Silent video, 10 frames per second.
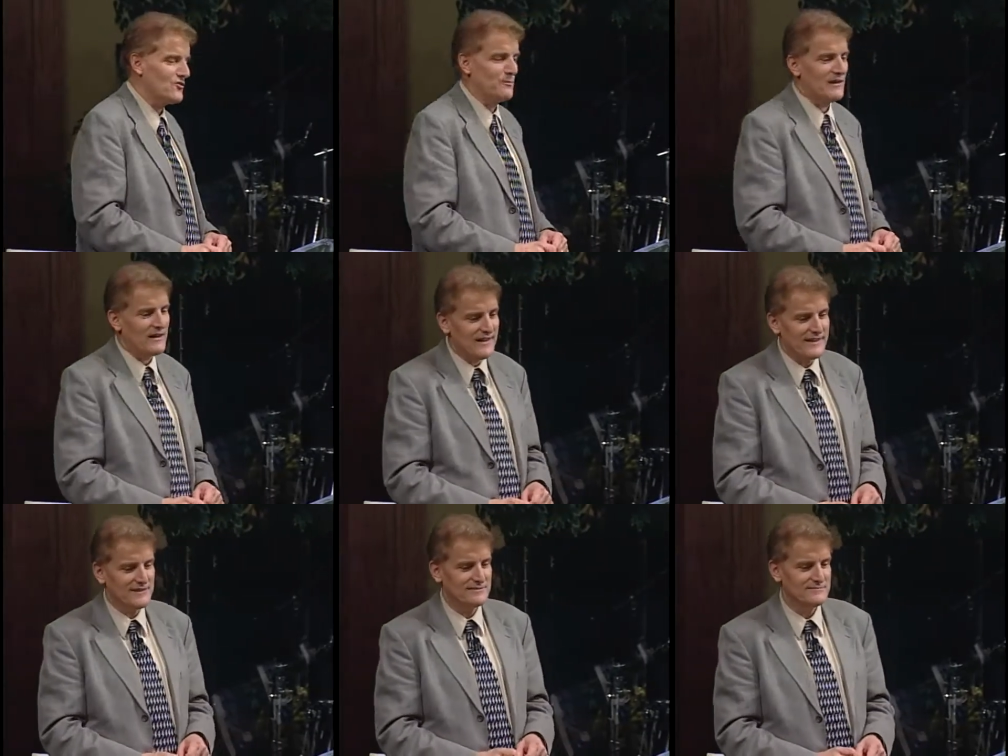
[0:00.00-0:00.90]
so it'd be a
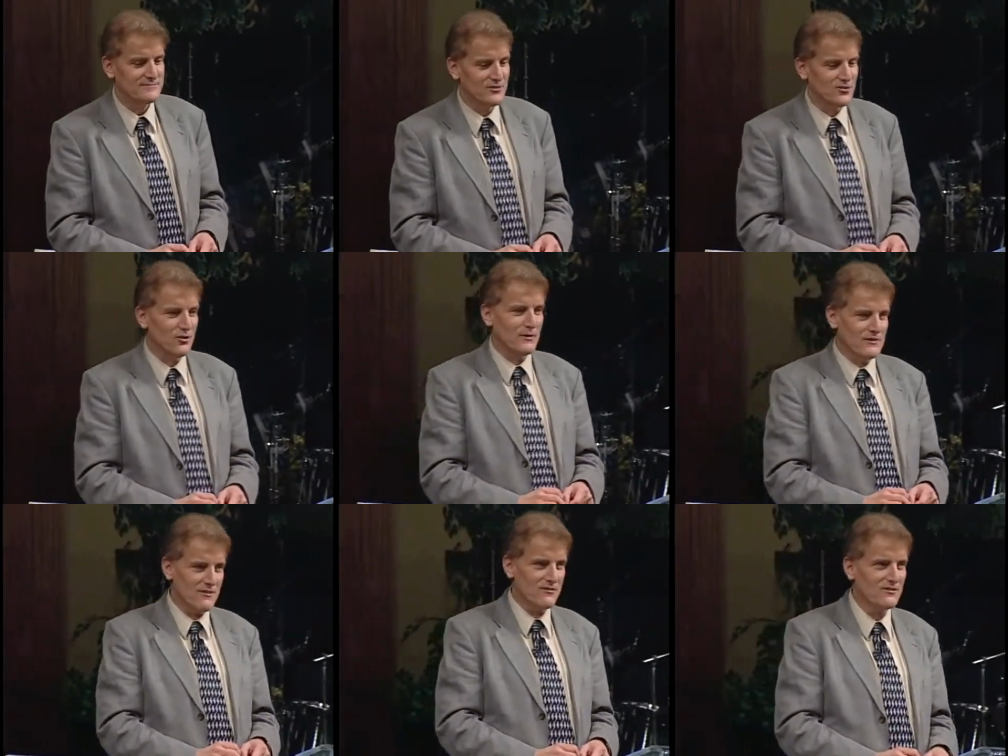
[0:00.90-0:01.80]
lie if you call
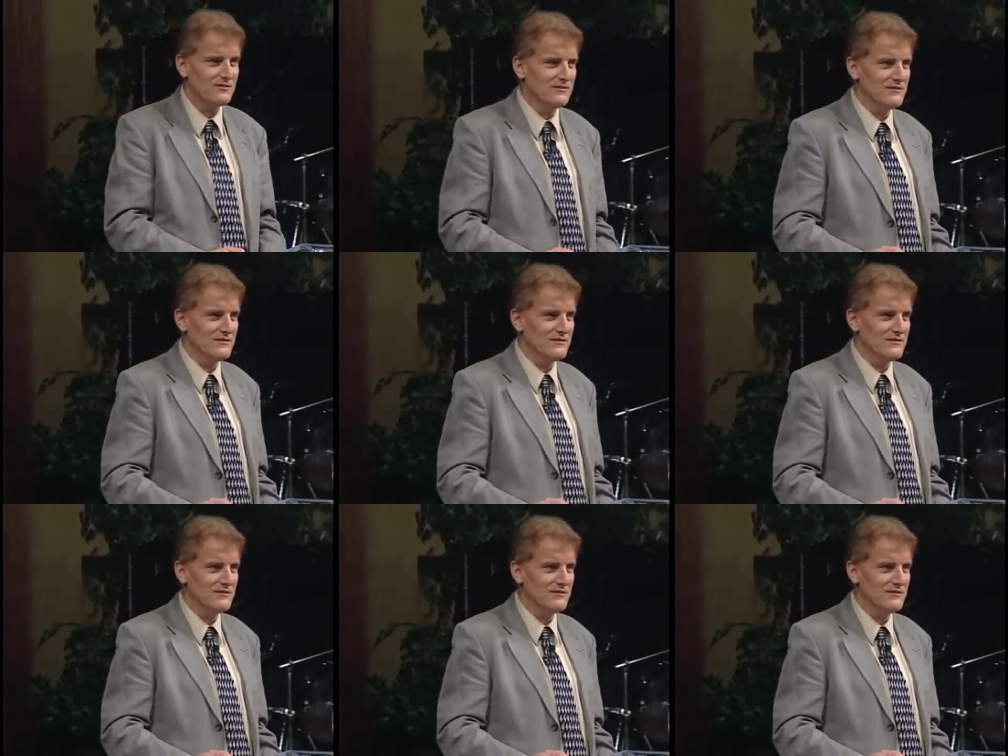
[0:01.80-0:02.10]
me reverend.